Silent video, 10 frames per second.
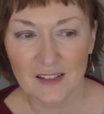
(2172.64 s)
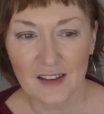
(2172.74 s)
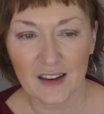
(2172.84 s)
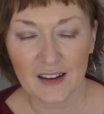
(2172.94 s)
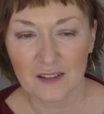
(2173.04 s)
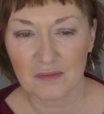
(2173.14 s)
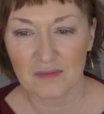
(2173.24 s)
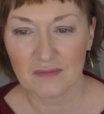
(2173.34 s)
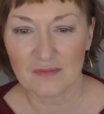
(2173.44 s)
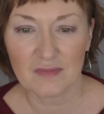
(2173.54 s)
they
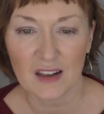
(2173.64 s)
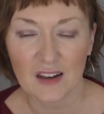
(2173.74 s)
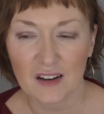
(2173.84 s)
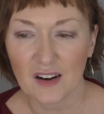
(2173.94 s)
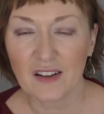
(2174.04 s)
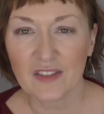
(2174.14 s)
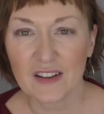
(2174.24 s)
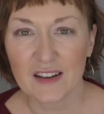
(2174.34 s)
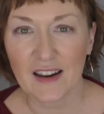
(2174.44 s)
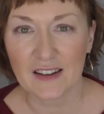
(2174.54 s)
are not
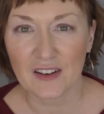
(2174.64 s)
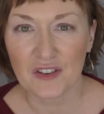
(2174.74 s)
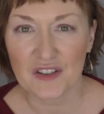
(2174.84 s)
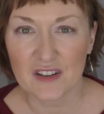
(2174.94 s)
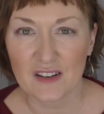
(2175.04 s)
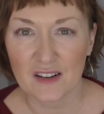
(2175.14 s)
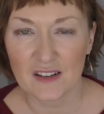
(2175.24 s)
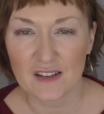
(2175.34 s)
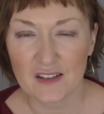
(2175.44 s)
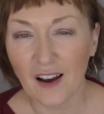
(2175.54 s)
really that interested
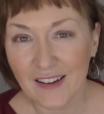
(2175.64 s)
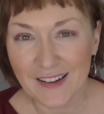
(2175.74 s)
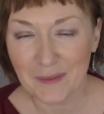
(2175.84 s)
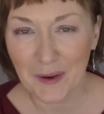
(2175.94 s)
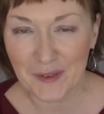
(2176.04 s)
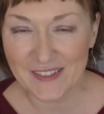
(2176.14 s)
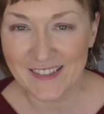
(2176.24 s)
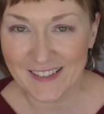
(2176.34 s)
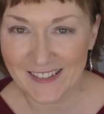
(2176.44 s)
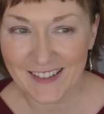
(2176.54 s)
in talking about
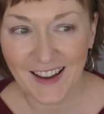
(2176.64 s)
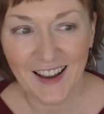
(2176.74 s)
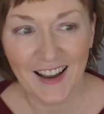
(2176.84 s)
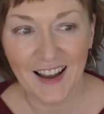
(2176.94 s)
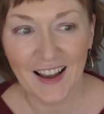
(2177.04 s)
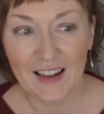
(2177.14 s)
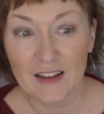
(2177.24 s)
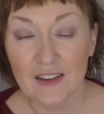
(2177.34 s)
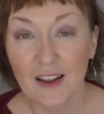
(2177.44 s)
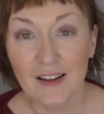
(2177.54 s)
knitting.
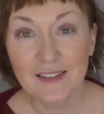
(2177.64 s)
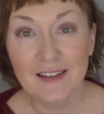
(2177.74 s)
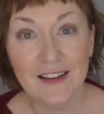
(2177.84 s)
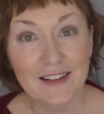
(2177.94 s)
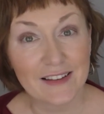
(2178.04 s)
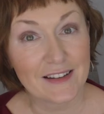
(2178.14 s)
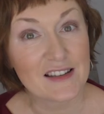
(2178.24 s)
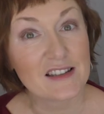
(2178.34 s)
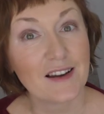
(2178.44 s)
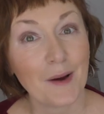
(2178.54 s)
Not that I let
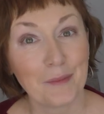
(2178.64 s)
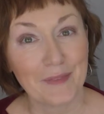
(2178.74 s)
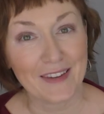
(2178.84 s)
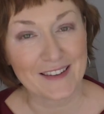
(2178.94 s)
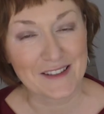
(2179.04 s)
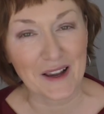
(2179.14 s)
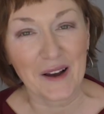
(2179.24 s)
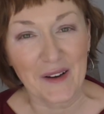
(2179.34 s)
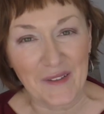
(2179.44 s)
it stop me. So